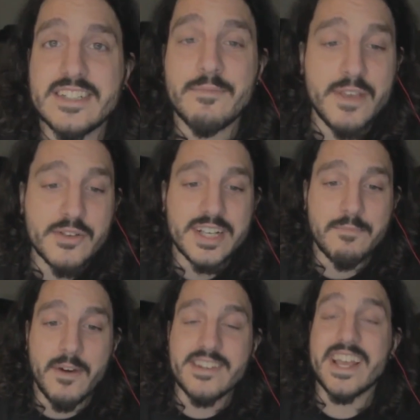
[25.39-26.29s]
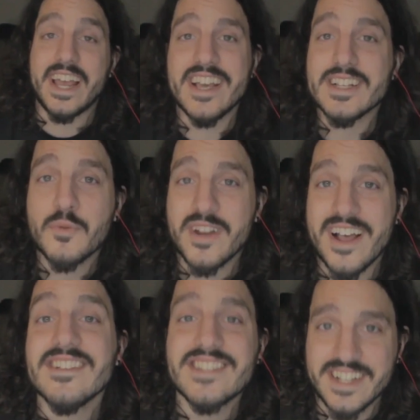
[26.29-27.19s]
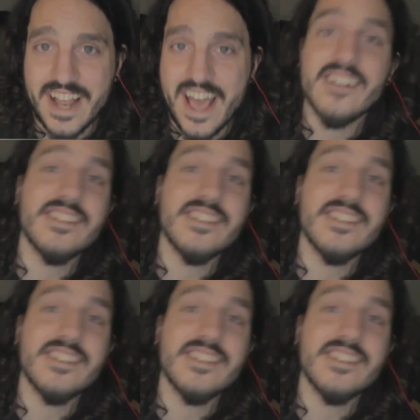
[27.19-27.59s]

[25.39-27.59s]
It's Music Monday. Guess what else it